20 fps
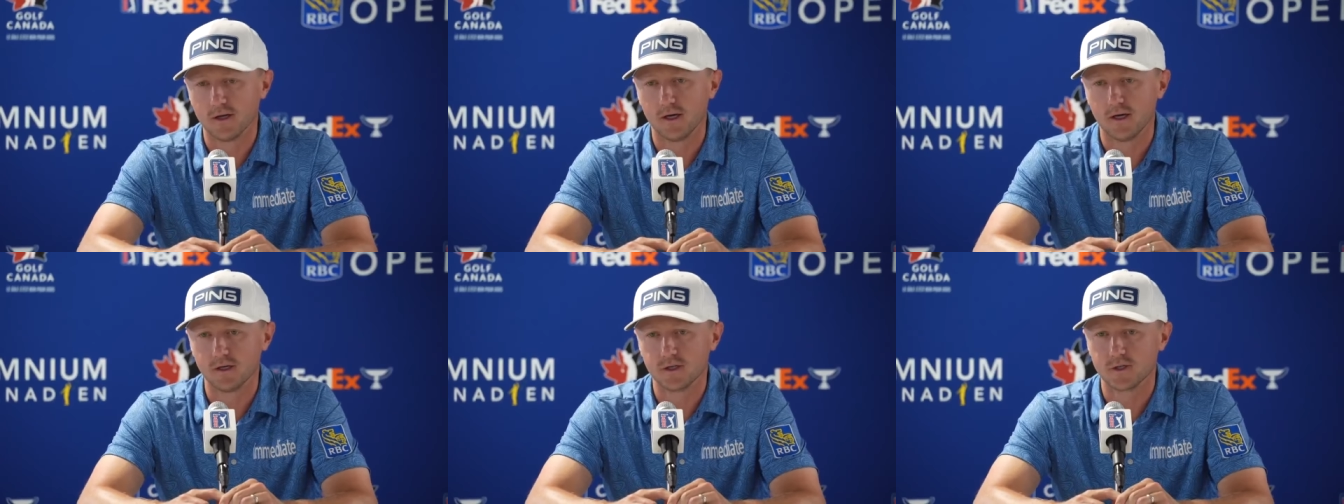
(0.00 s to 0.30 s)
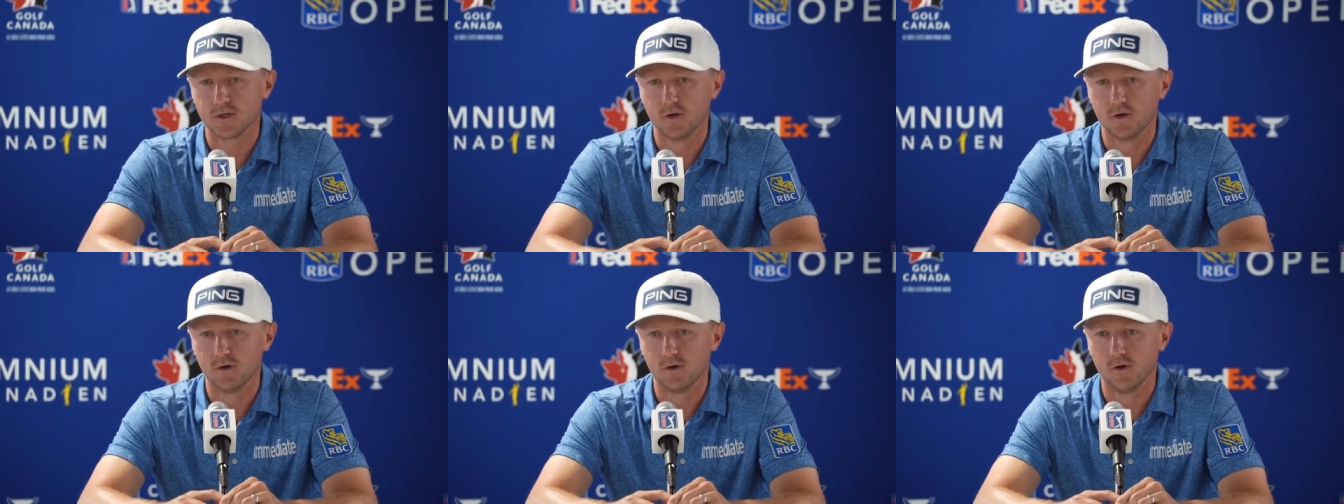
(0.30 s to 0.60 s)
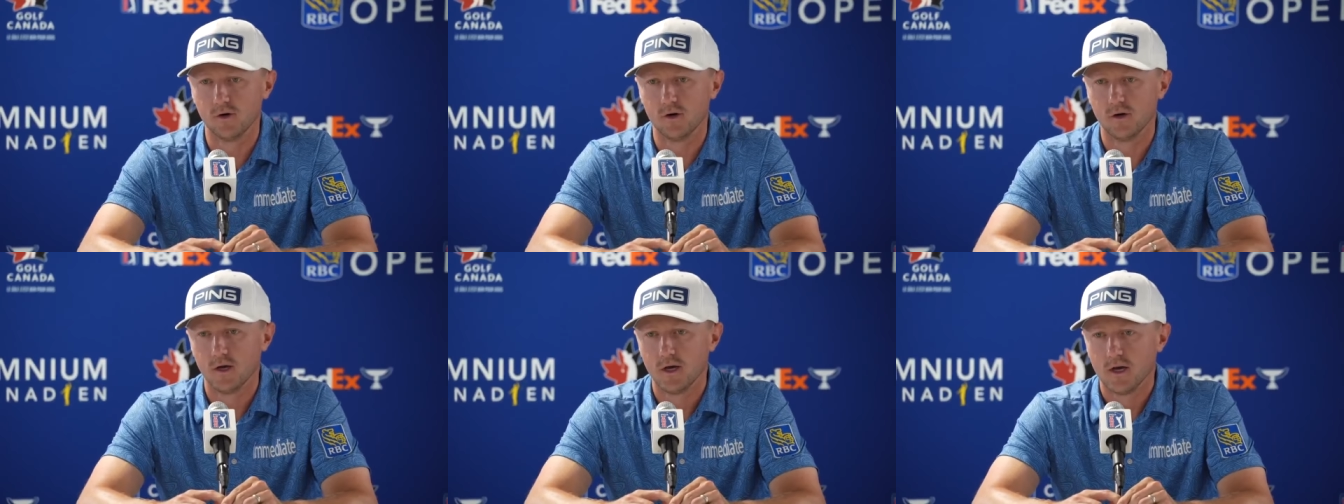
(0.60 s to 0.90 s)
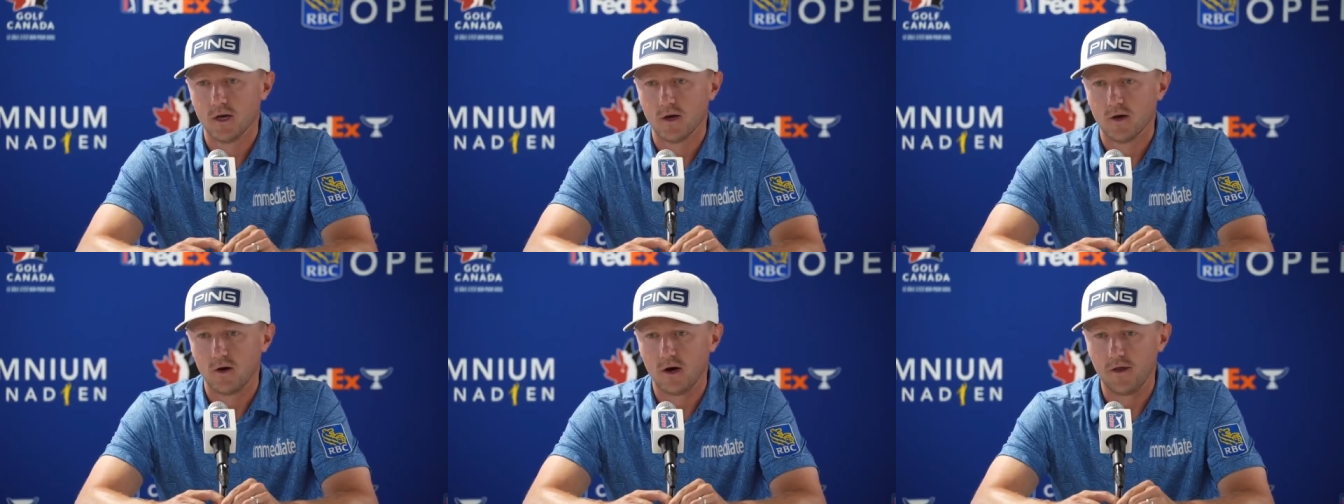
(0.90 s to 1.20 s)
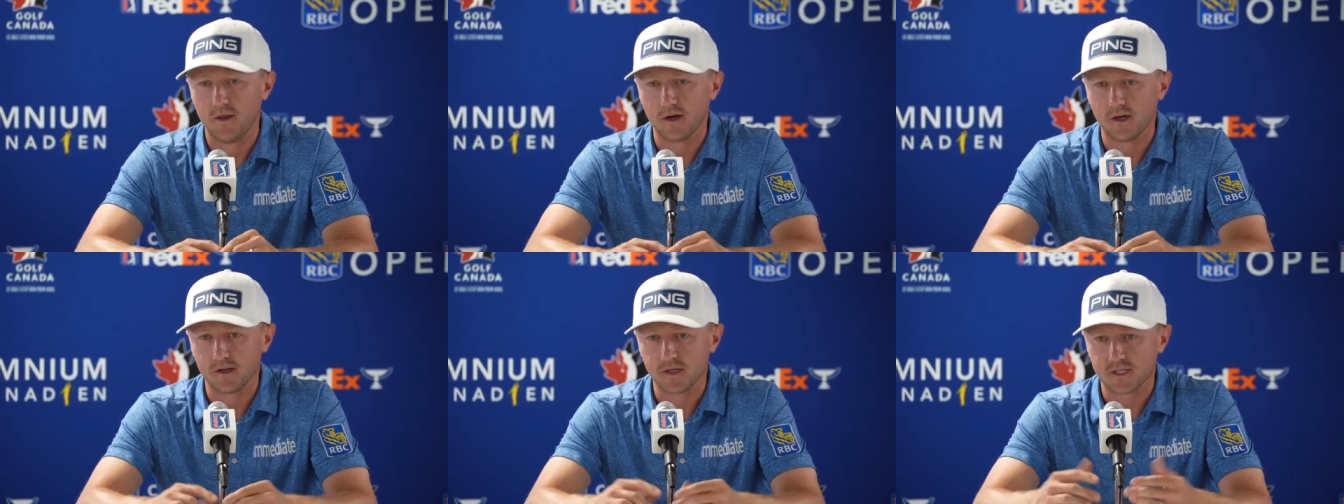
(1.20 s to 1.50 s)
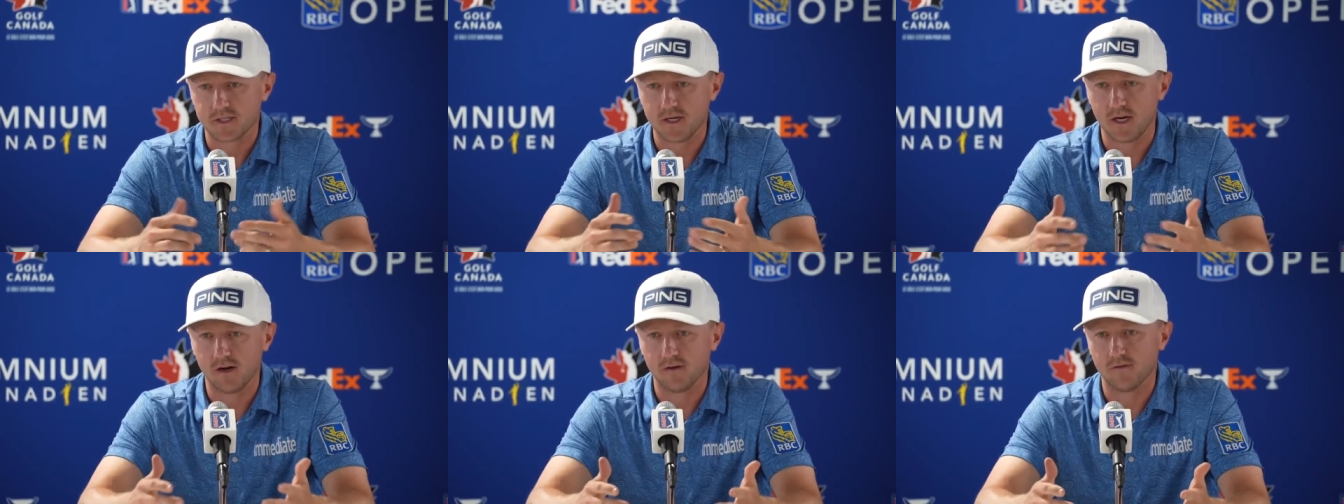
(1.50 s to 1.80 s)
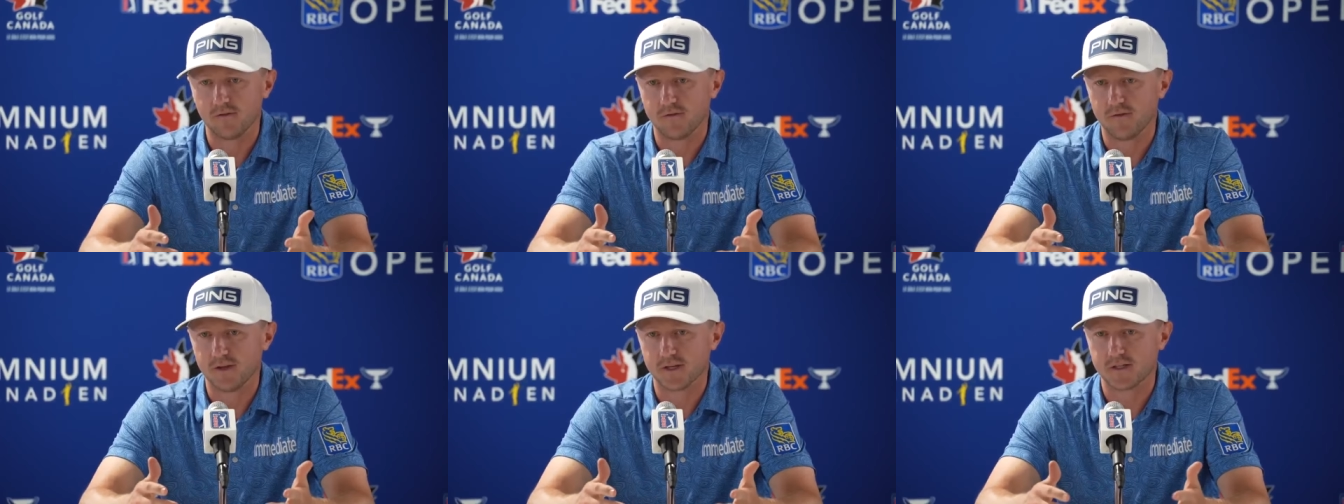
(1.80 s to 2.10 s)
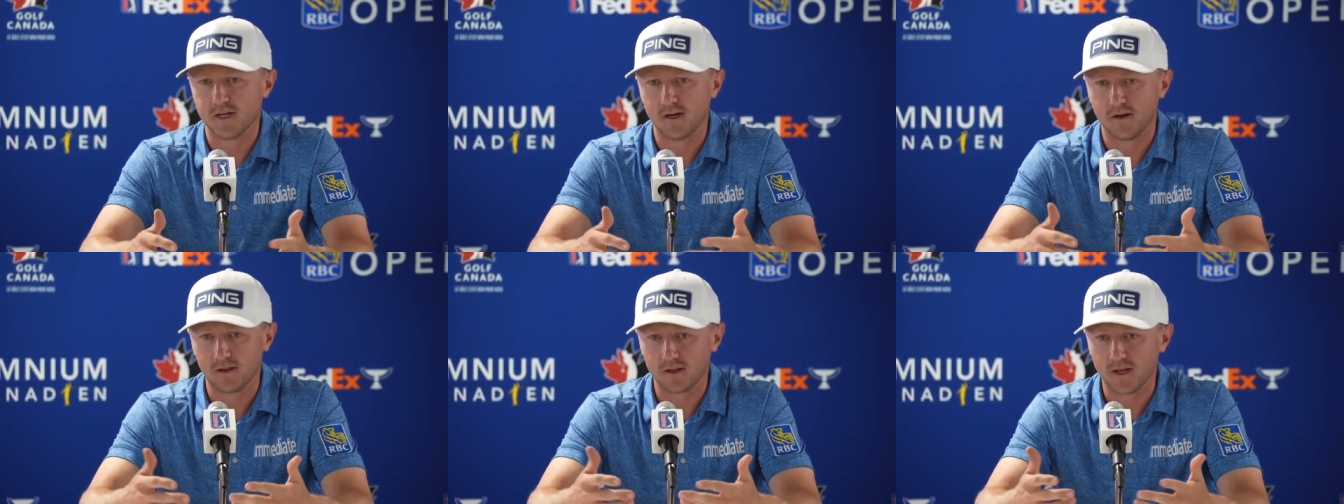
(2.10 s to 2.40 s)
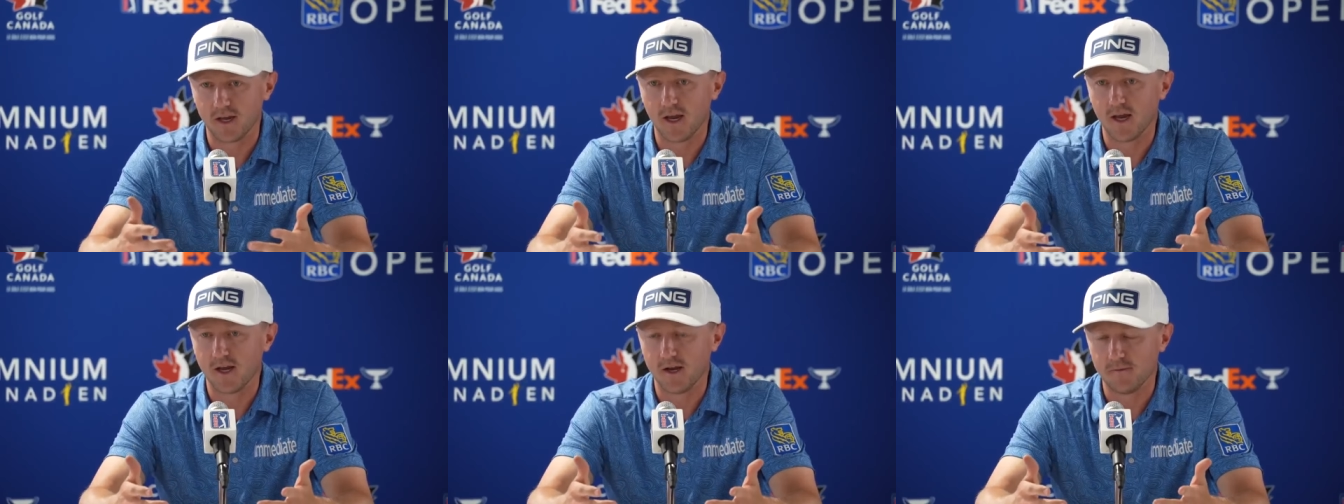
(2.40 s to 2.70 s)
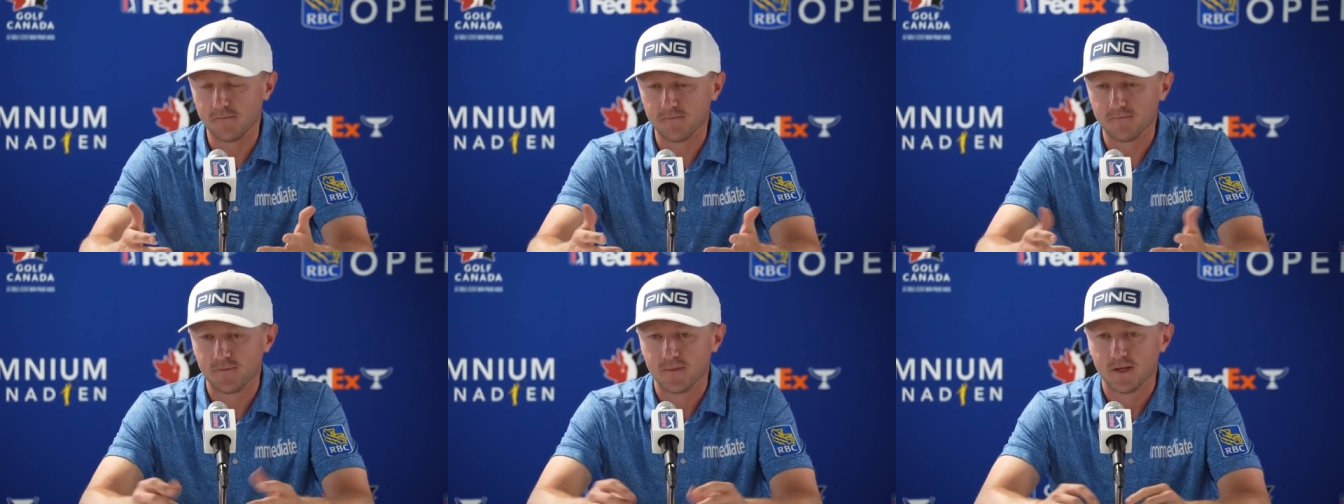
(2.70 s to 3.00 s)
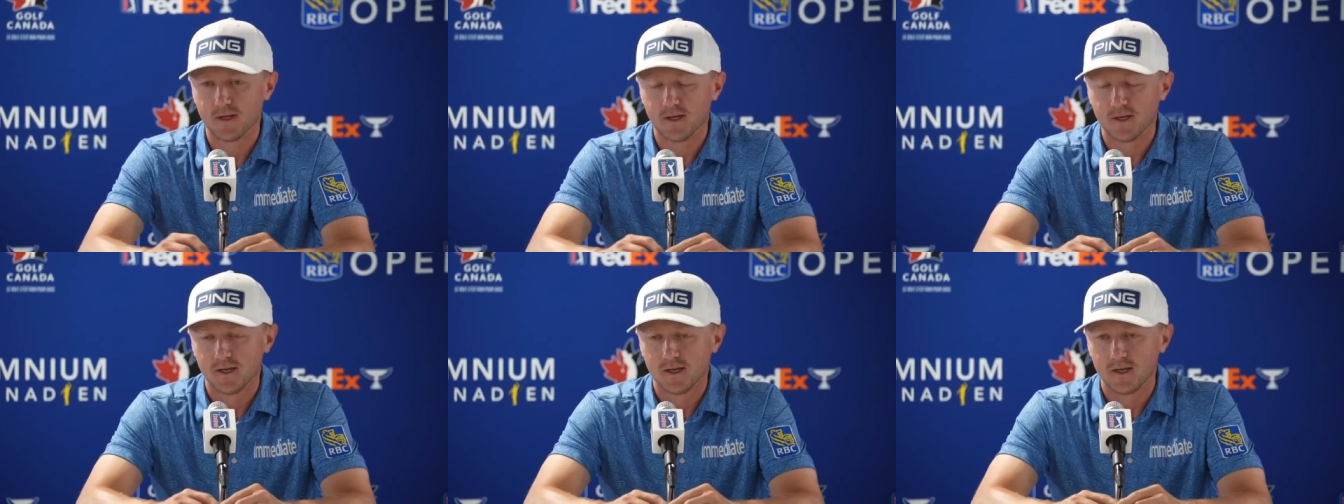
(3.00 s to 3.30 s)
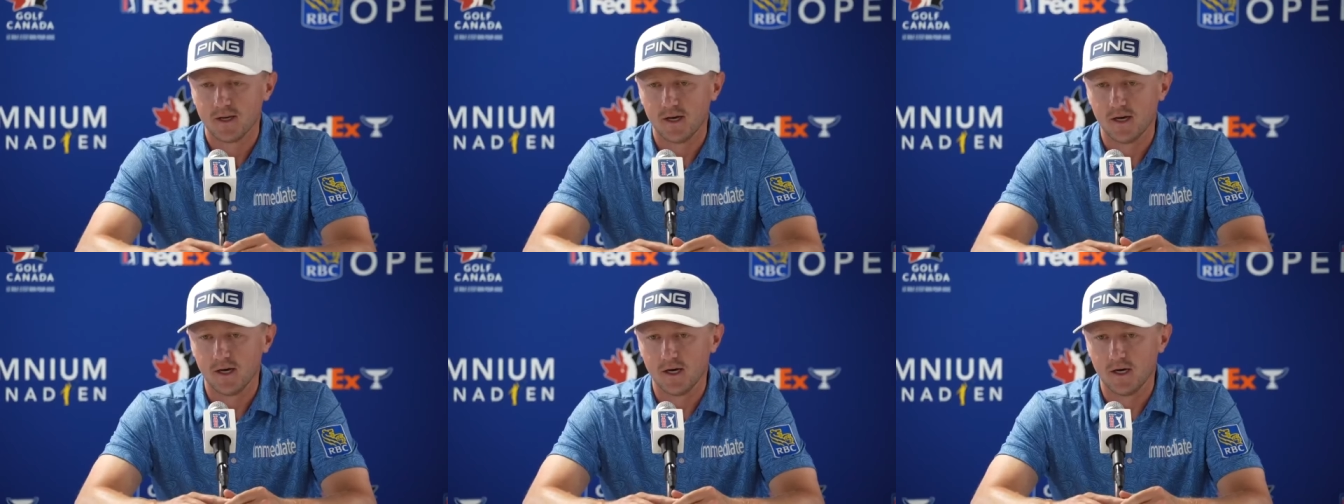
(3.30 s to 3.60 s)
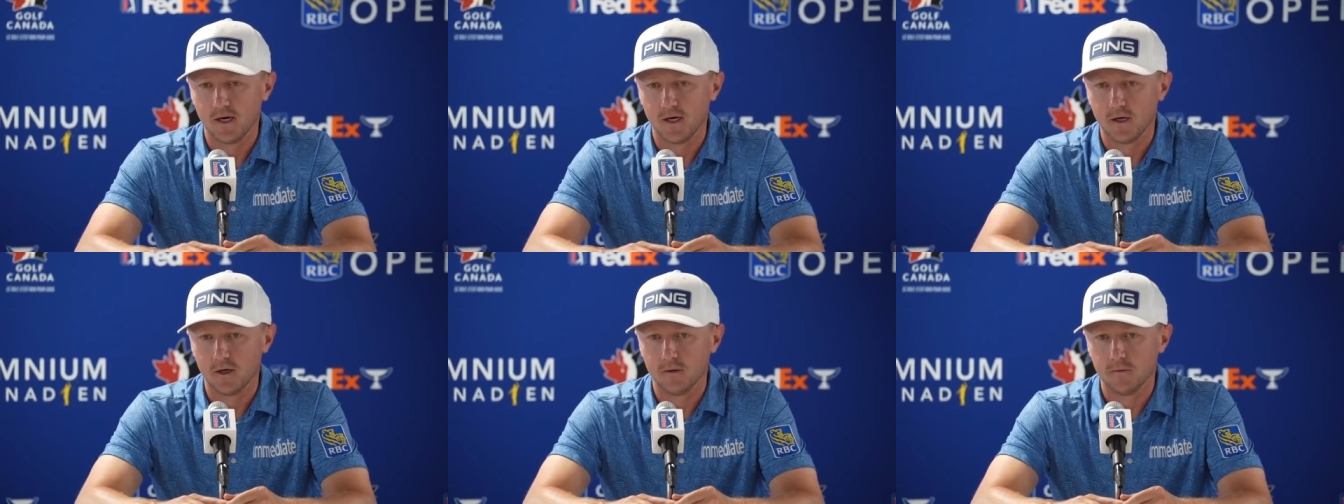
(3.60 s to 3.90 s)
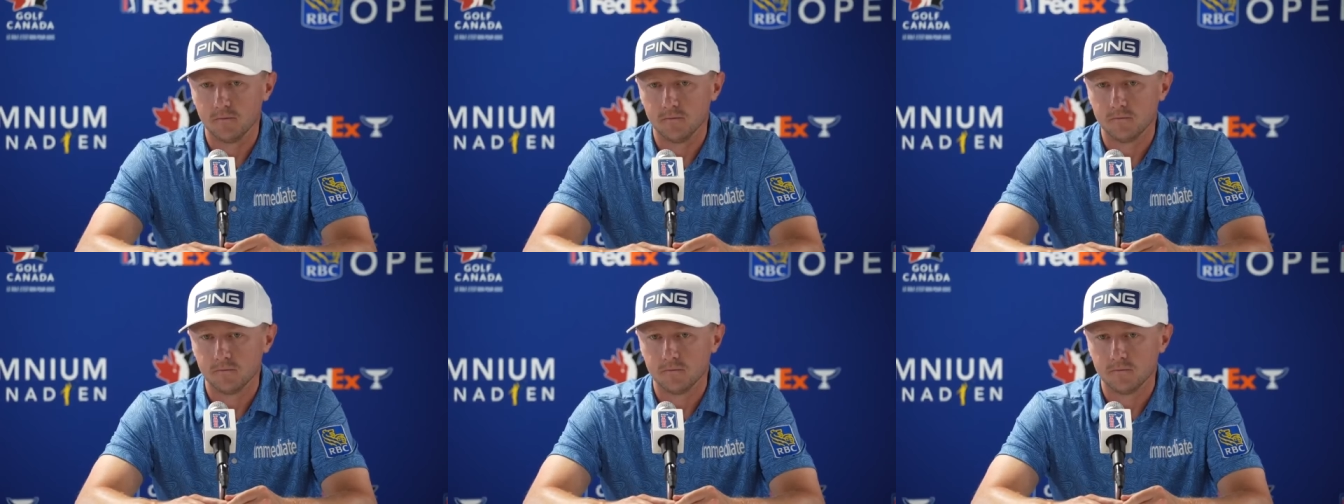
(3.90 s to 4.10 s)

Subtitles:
And so I think of the state of the game, I'd